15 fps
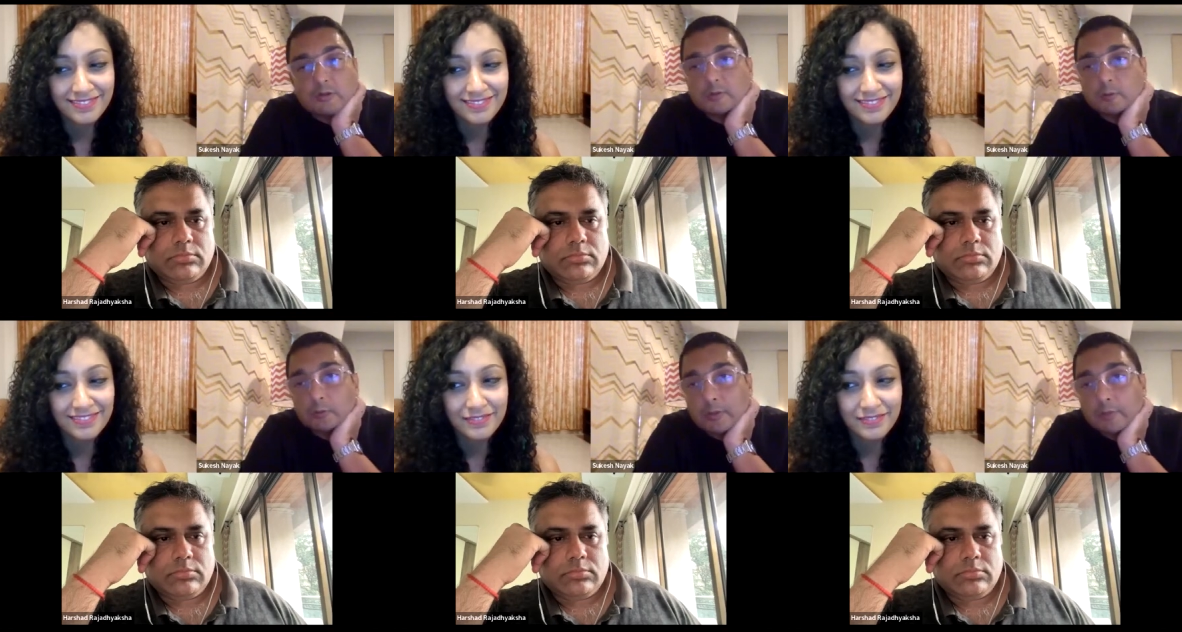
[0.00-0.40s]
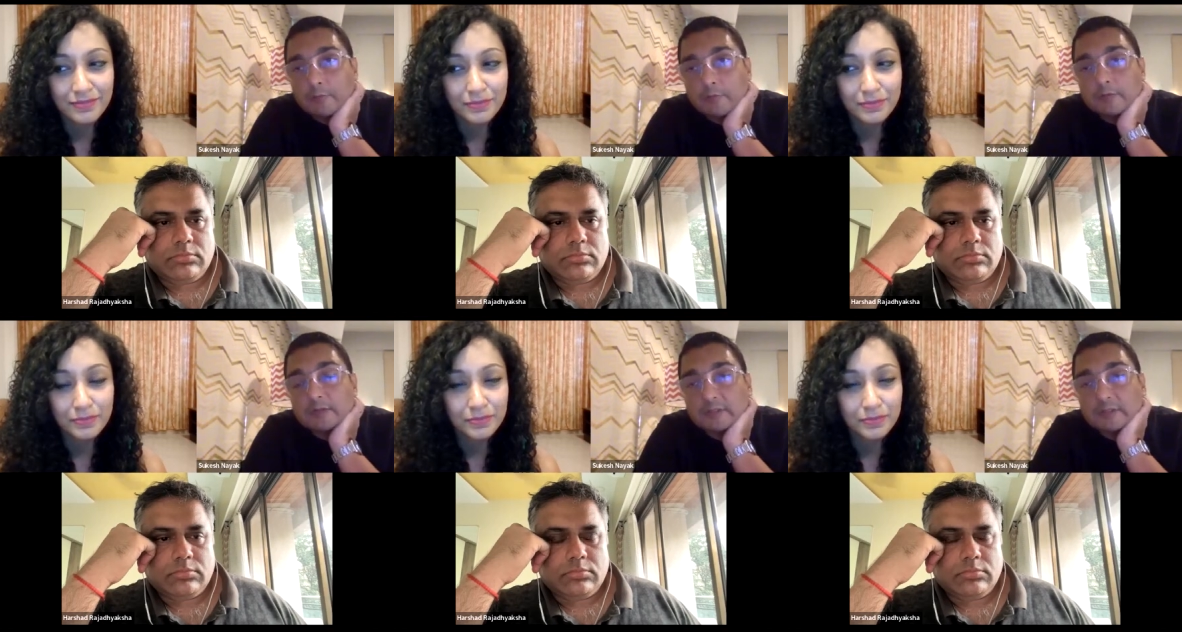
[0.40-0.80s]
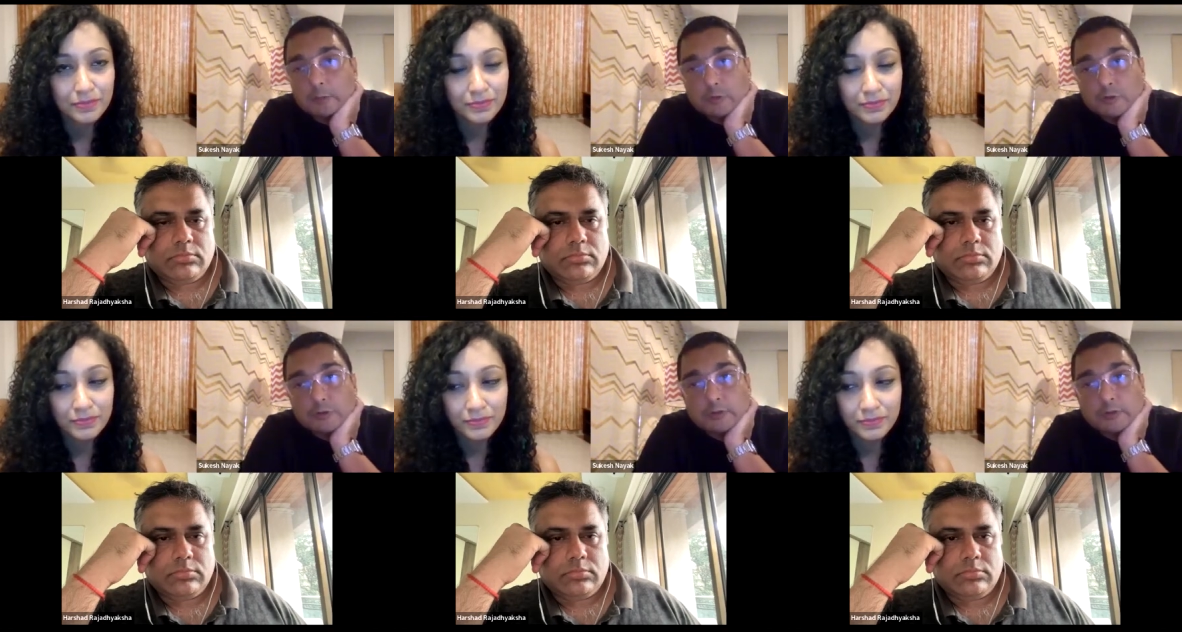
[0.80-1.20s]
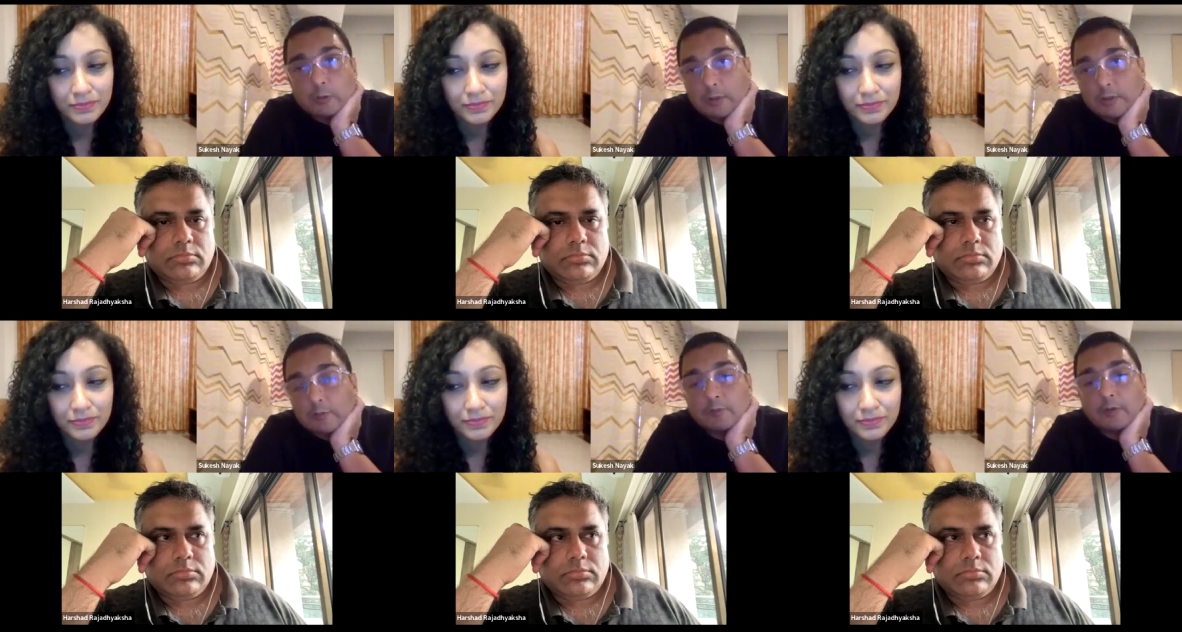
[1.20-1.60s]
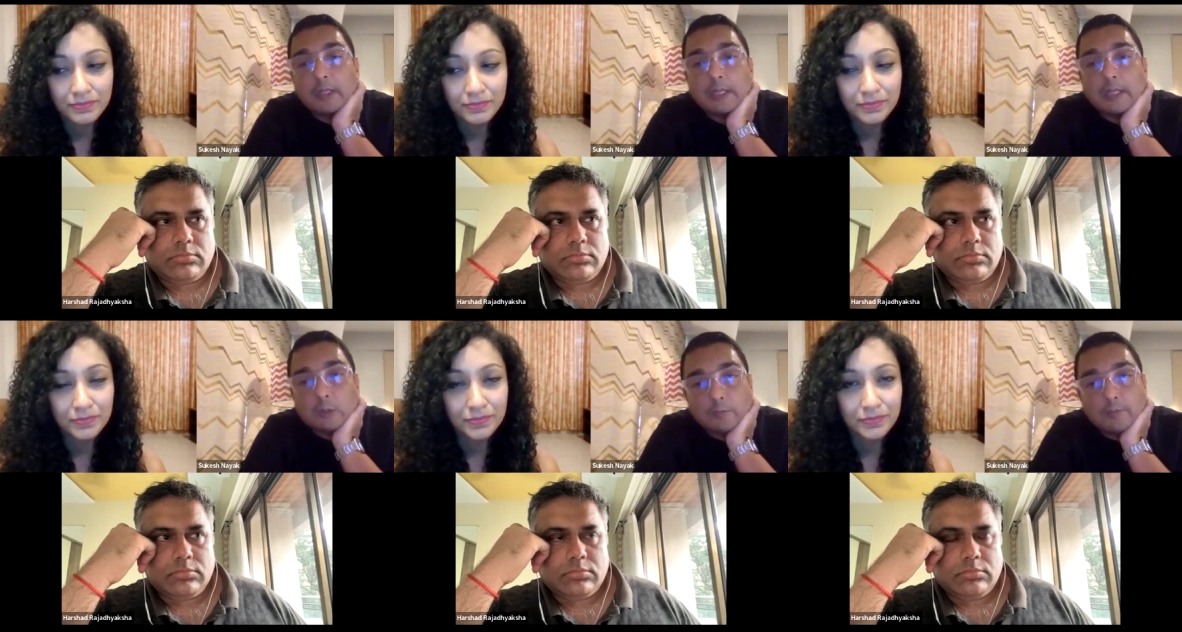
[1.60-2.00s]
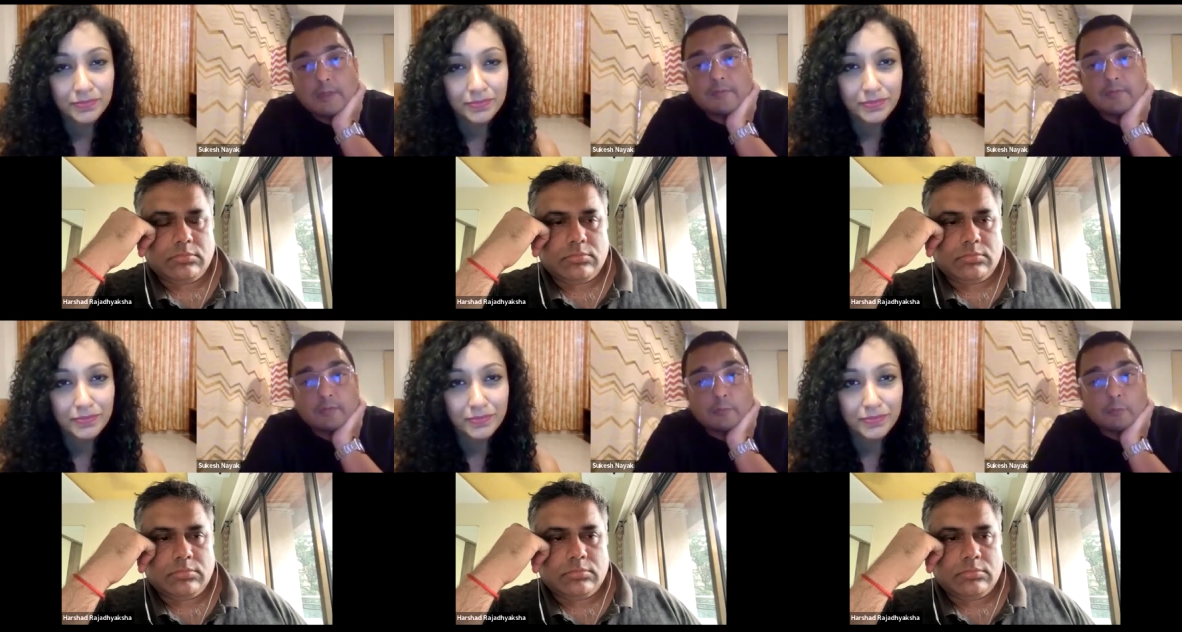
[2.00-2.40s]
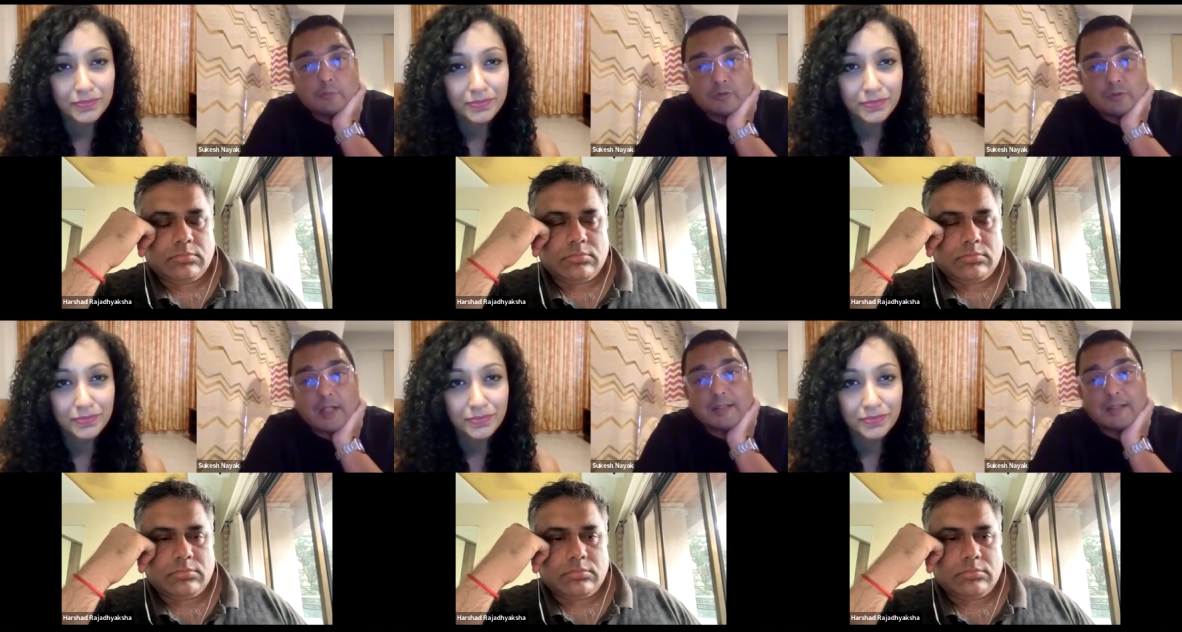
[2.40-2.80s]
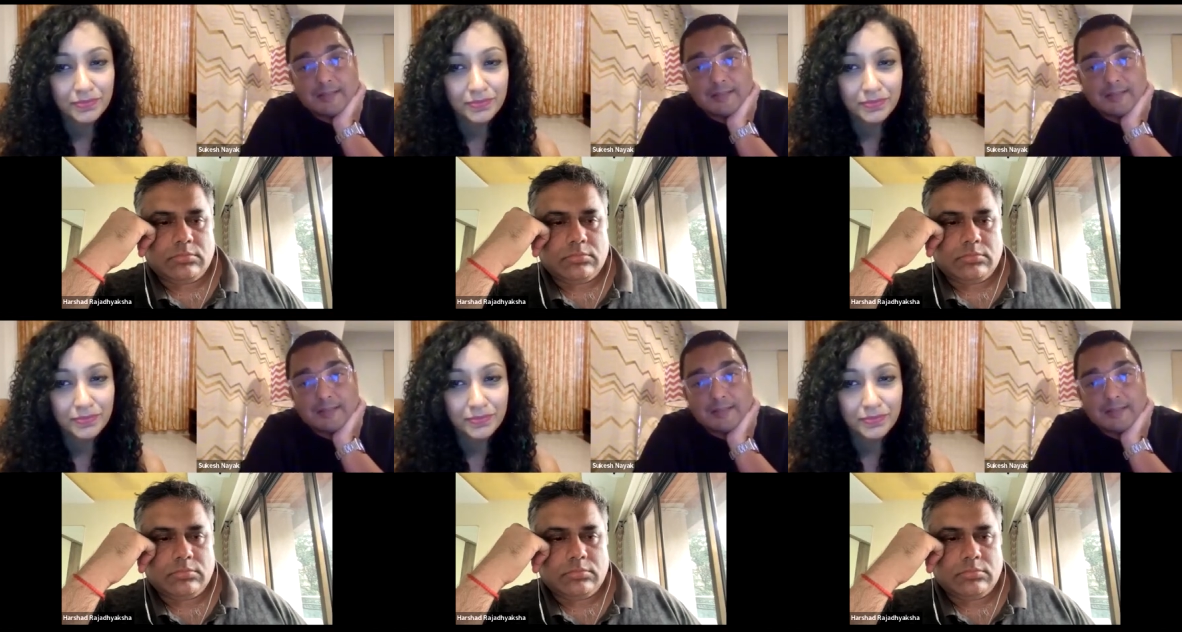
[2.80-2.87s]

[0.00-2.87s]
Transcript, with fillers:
Speaker 1: not hmm. just looking for a solution, they're looking for the innovative solution.